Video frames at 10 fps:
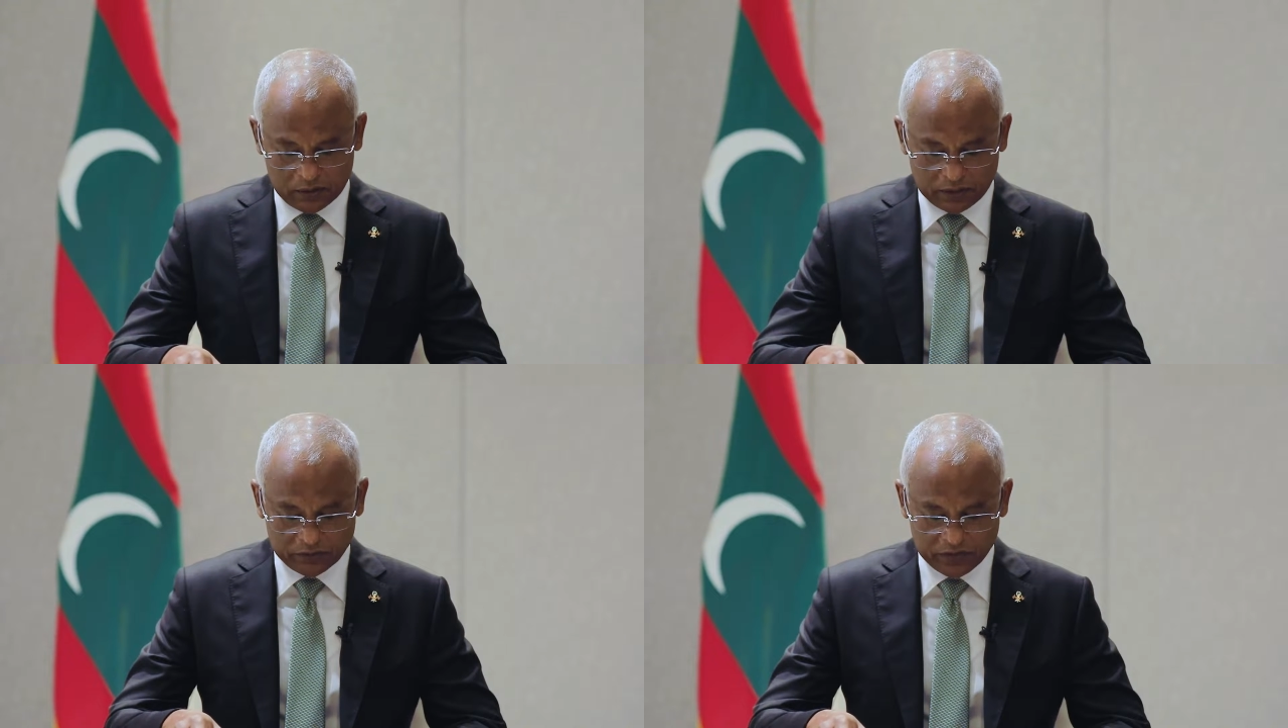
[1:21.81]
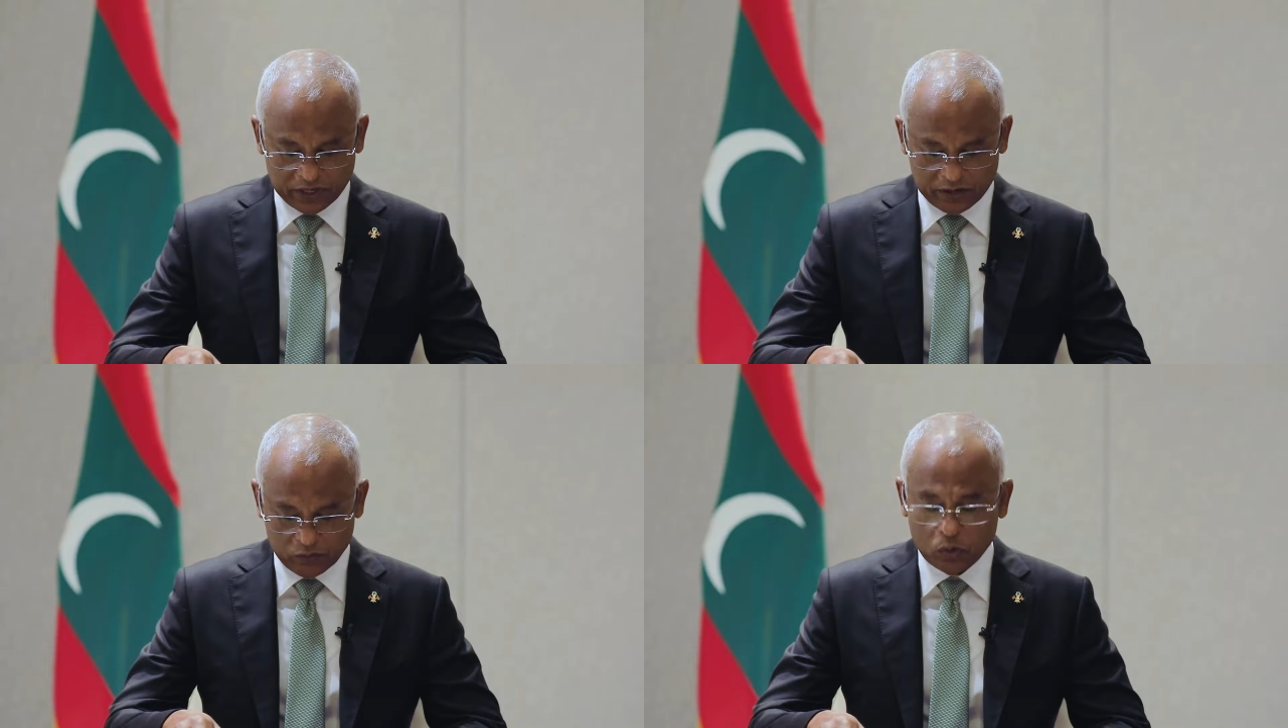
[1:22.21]
that we
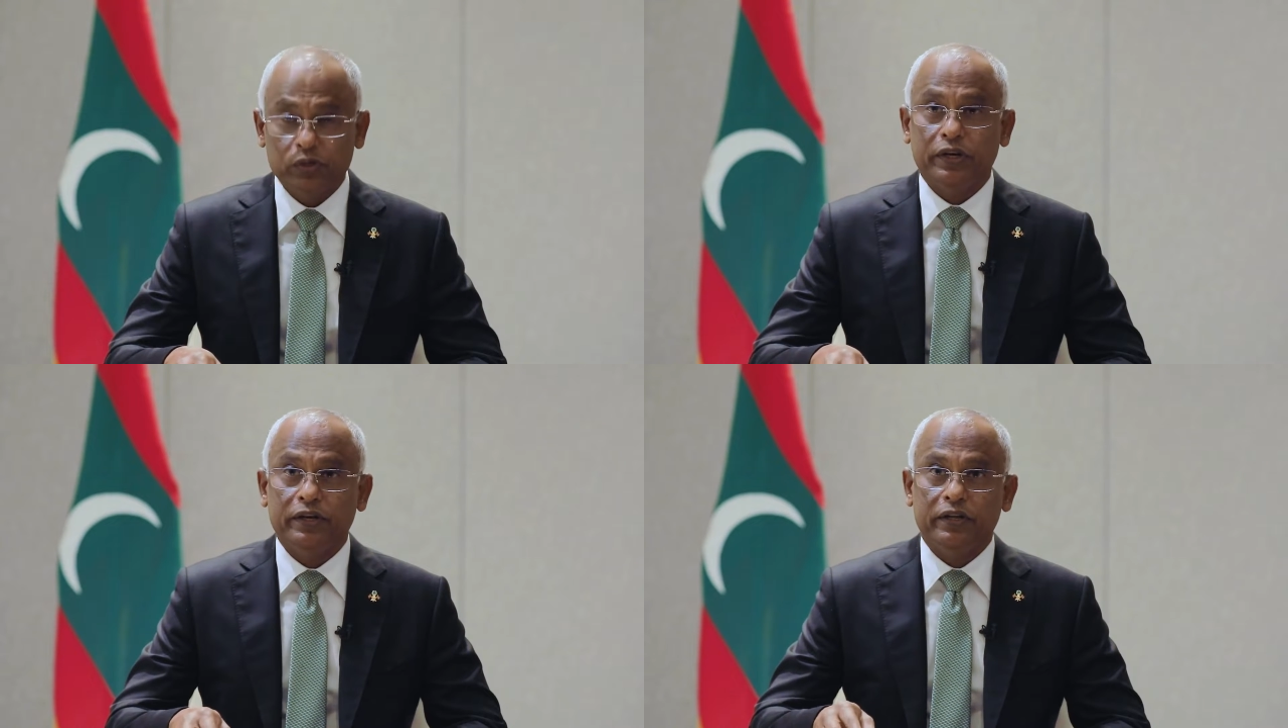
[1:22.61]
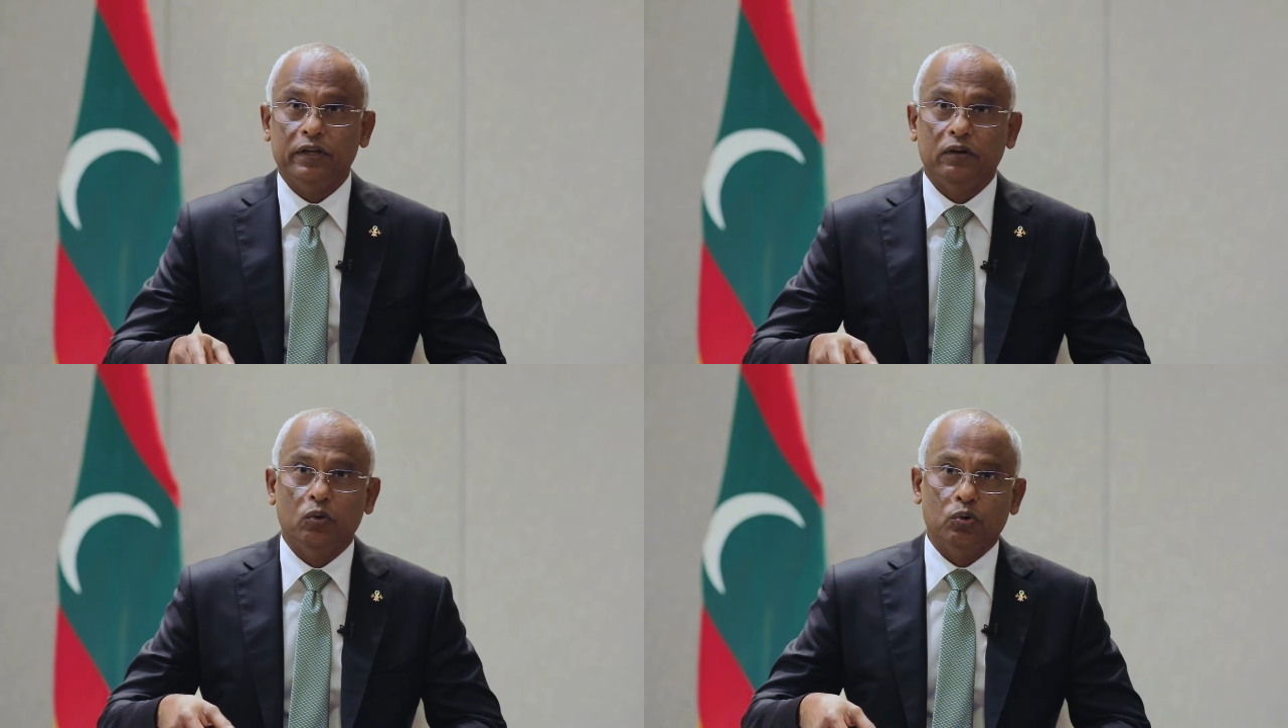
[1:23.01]
have already
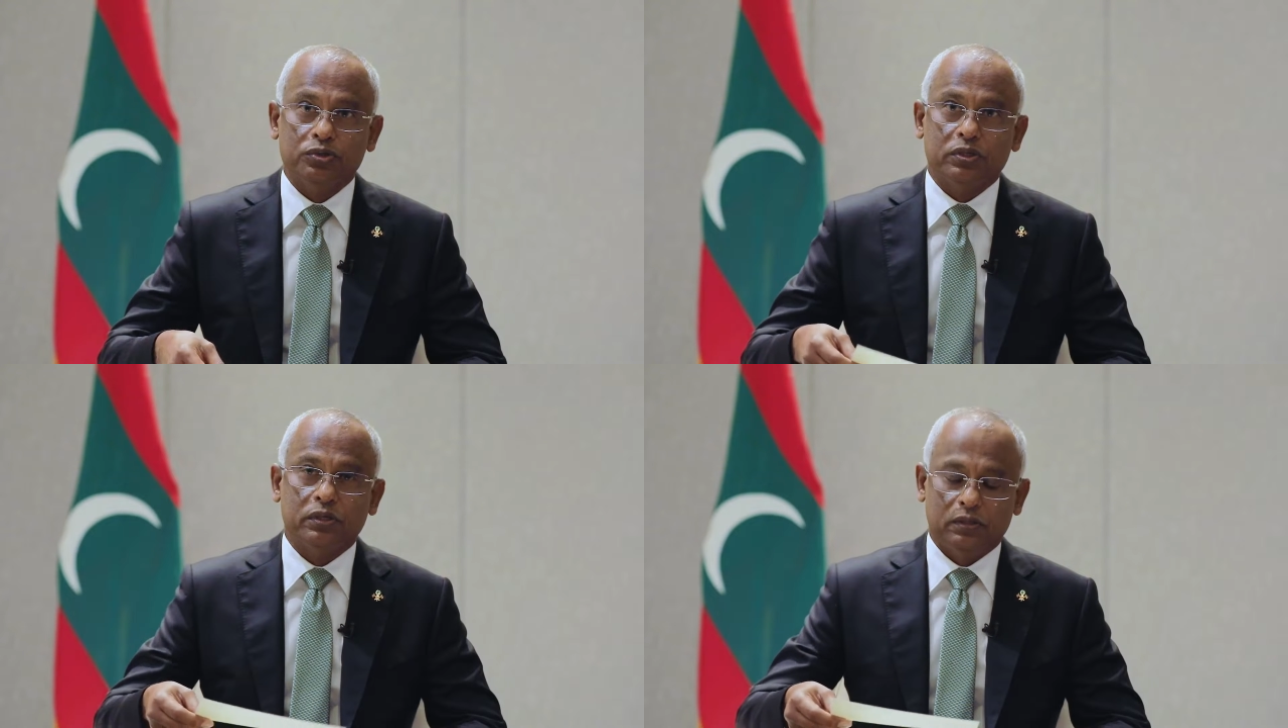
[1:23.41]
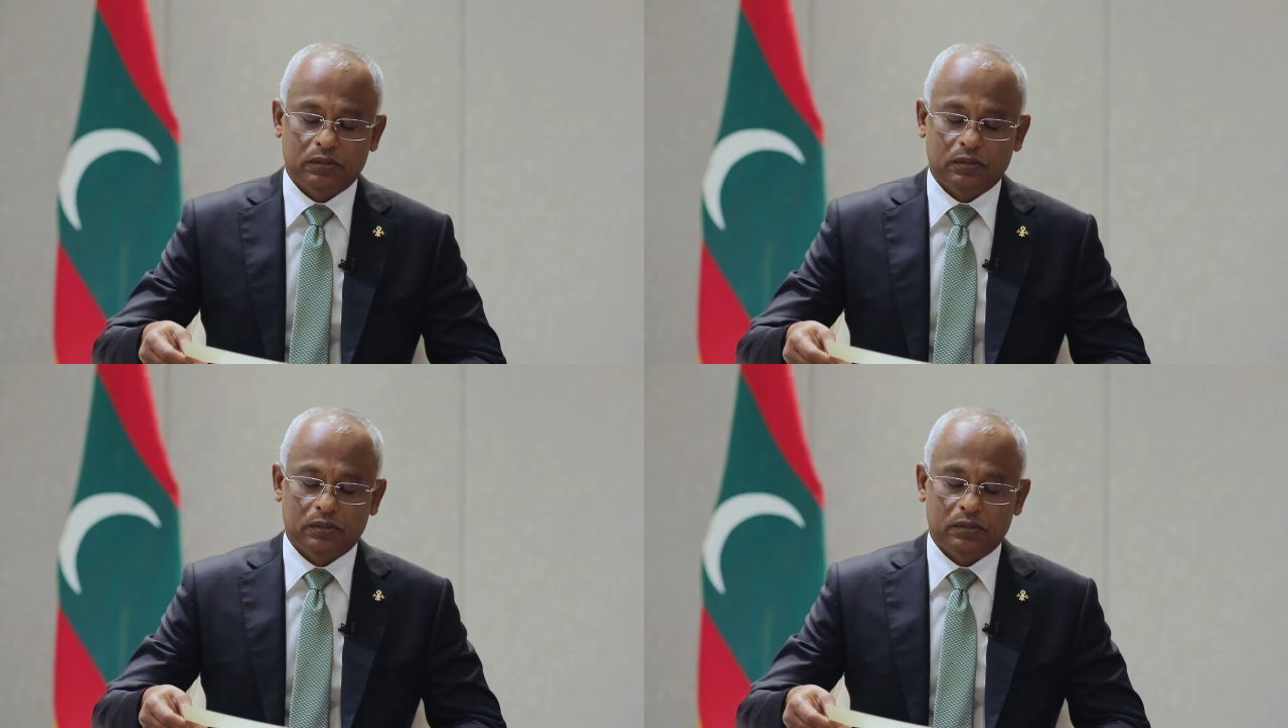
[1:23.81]
caused.